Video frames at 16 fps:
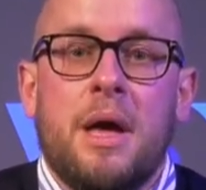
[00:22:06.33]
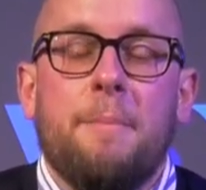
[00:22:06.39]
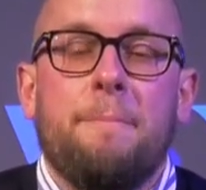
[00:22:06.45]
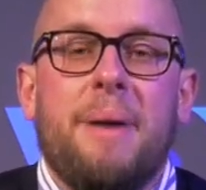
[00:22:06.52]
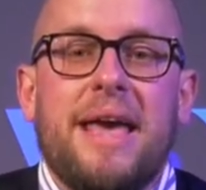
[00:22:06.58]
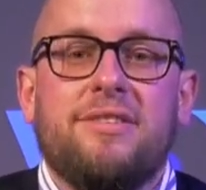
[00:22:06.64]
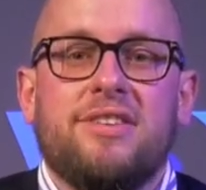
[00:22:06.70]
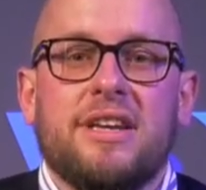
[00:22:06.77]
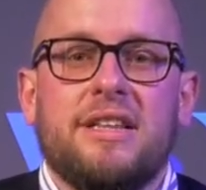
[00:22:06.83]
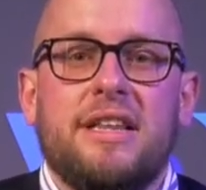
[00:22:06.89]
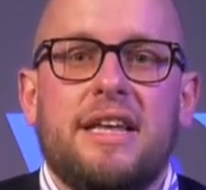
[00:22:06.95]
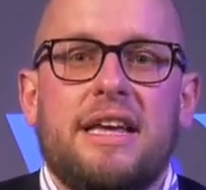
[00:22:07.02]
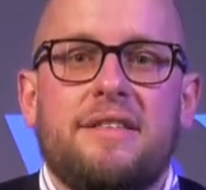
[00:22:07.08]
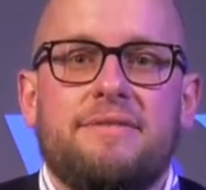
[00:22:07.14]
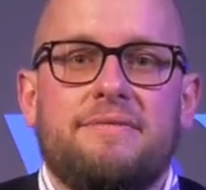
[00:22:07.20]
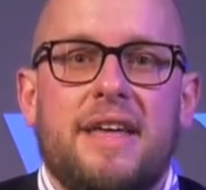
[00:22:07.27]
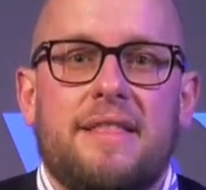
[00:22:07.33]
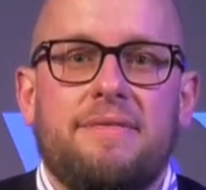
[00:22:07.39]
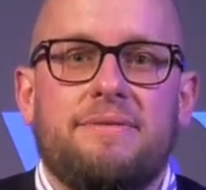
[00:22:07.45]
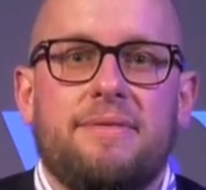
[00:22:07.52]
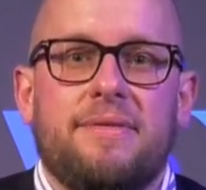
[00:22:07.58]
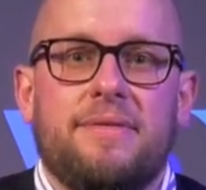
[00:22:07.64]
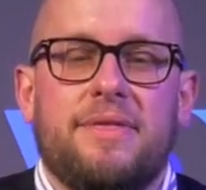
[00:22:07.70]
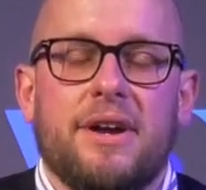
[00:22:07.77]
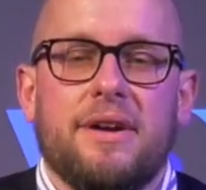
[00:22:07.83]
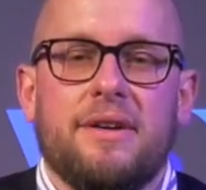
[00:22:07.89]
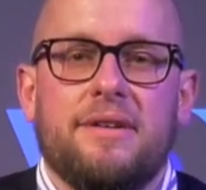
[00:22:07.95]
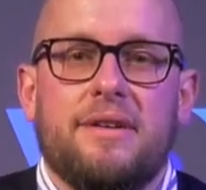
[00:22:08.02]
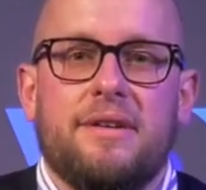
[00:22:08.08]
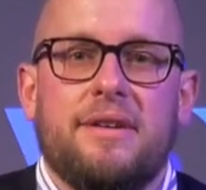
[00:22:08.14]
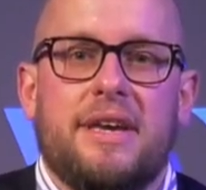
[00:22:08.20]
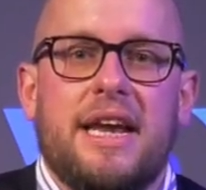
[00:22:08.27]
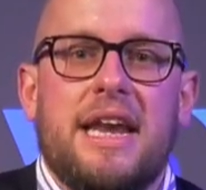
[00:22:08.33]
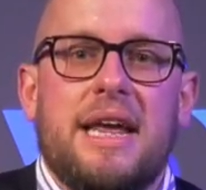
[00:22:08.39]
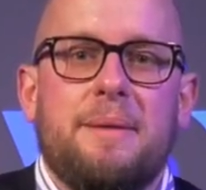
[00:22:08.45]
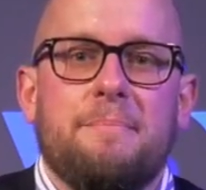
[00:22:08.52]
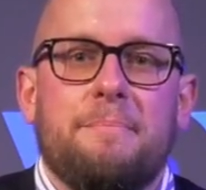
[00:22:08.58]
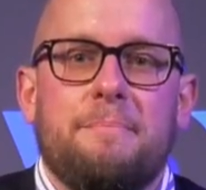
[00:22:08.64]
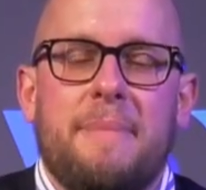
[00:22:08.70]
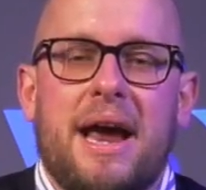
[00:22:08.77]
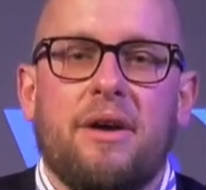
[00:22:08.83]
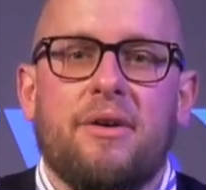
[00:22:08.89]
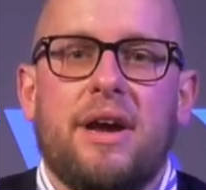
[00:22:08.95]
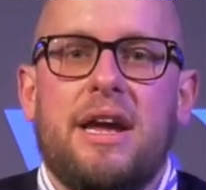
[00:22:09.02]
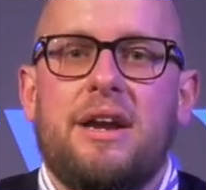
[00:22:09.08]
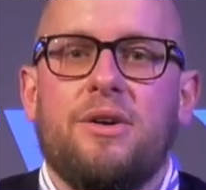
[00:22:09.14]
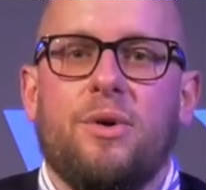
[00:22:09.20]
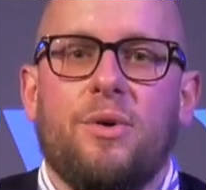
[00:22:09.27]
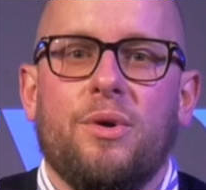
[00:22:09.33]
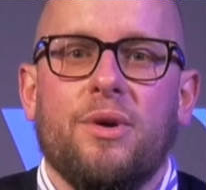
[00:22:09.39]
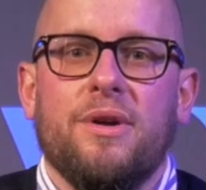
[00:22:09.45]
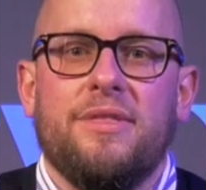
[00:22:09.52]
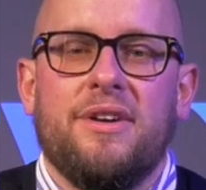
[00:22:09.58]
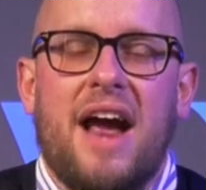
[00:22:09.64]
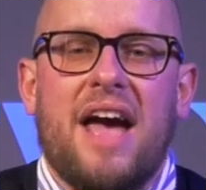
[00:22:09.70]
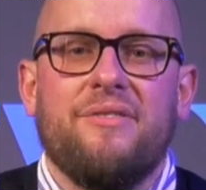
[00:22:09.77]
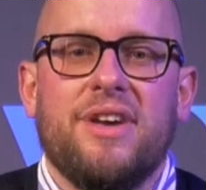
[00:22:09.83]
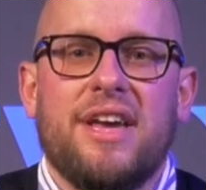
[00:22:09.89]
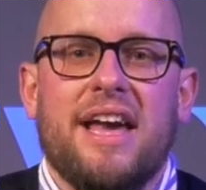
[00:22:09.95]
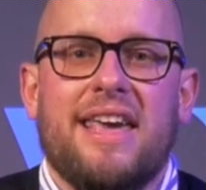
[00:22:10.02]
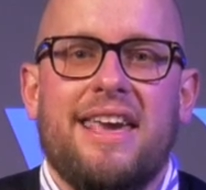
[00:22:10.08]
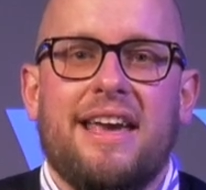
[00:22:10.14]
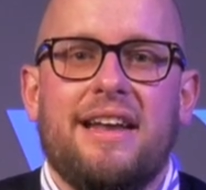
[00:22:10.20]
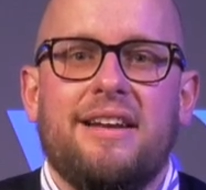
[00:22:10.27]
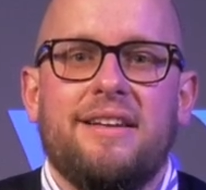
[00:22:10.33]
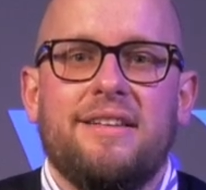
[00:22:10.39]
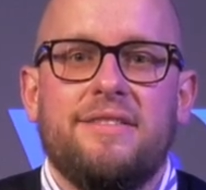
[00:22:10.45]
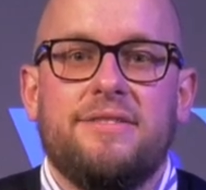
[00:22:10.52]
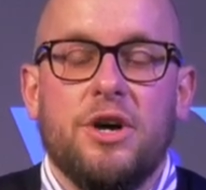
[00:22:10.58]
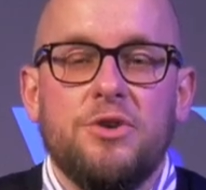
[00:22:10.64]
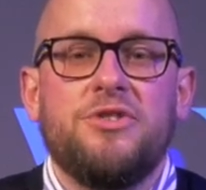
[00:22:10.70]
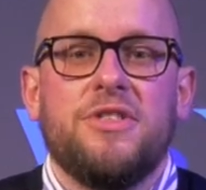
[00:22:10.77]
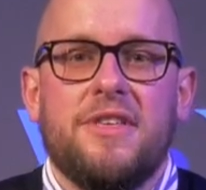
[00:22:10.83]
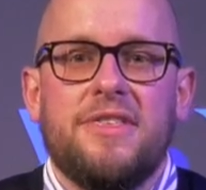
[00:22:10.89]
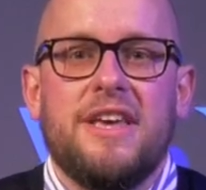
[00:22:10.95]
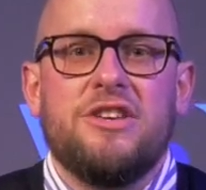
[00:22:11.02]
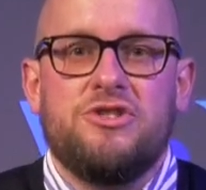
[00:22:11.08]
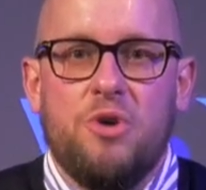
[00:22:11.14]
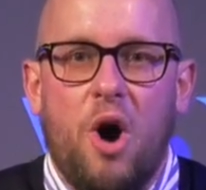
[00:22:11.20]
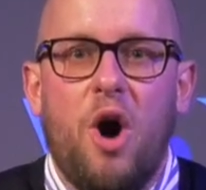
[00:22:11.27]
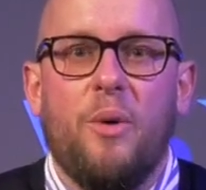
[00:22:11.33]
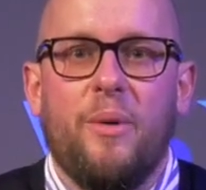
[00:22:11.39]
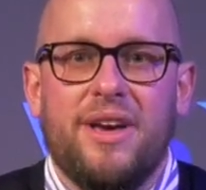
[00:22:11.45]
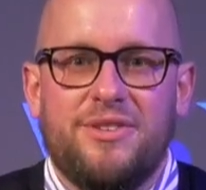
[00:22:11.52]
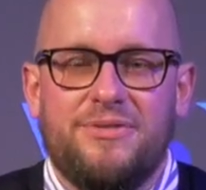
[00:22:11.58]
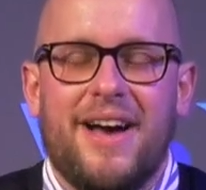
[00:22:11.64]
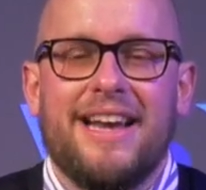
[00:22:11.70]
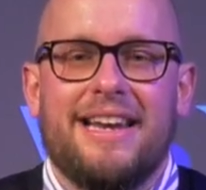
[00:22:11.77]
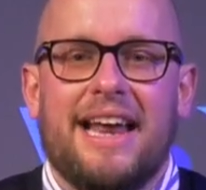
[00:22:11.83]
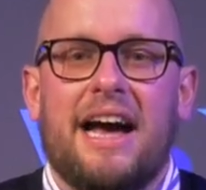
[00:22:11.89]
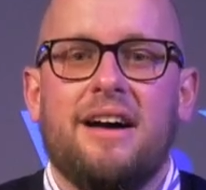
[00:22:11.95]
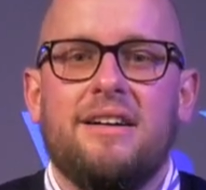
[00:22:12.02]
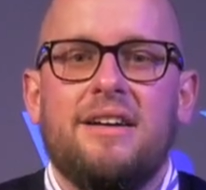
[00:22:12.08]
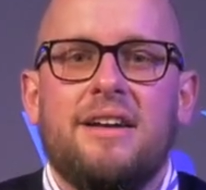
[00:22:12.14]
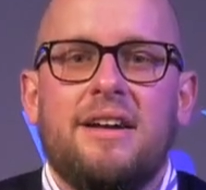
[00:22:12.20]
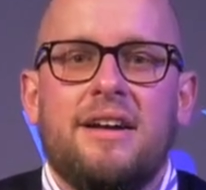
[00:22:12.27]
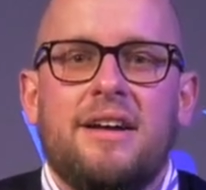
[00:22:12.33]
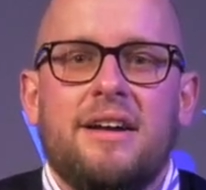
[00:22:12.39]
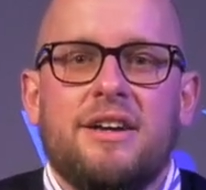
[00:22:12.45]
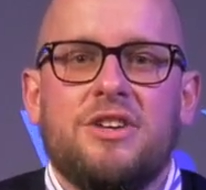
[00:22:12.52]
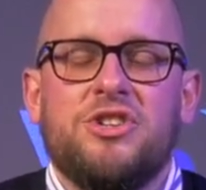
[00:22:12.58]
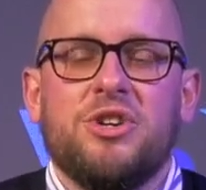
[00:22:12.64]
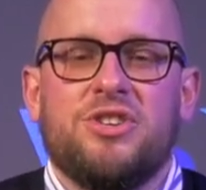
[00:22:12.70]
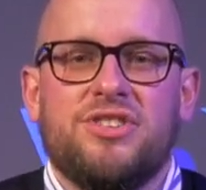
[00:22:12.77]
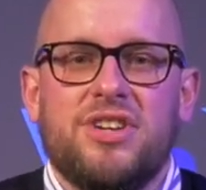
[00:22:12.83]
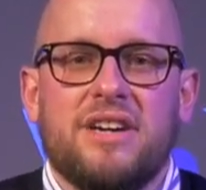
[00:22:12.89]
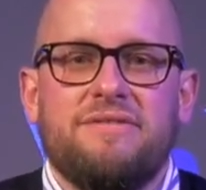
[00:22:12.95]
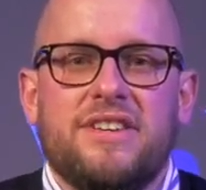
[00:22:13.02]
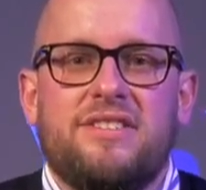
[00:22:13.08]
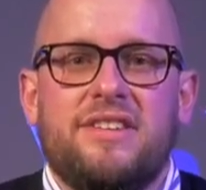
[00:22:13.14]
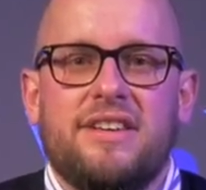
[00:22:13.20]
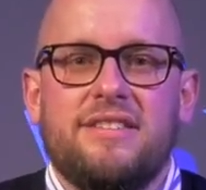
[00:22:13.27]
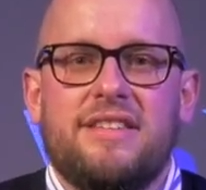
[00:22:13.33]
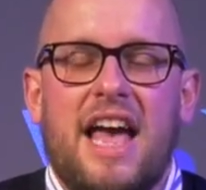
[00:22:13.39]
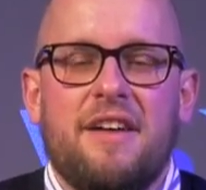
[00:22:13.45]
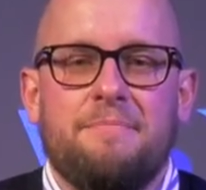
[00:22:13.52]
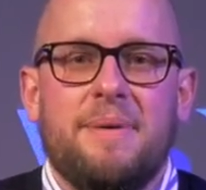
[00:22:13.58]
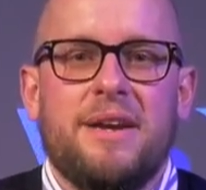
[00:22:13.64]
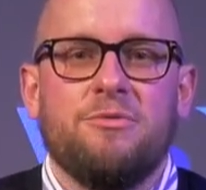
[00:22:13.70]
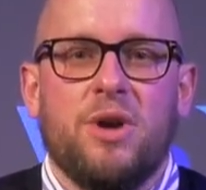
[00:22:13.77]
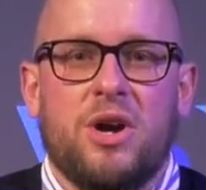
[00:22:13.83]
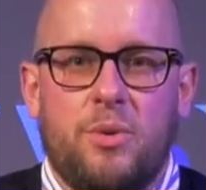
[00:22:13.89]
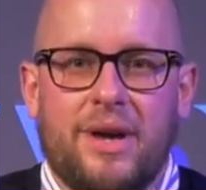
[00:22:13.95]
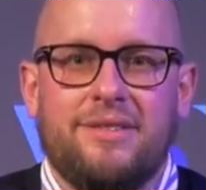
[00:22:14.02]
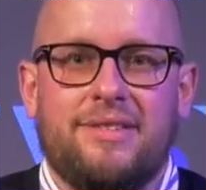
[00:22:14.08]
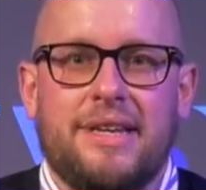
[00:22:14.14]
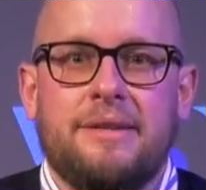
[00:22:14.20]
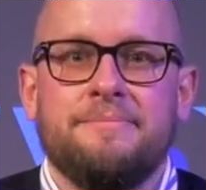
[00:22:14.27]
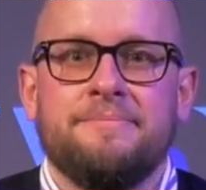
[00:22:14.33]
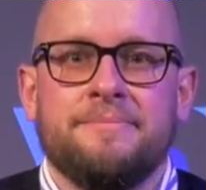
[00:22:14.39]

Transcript: Basically, that they're getting married or they're having a kid. Those are the things you always find out because your services have been requested.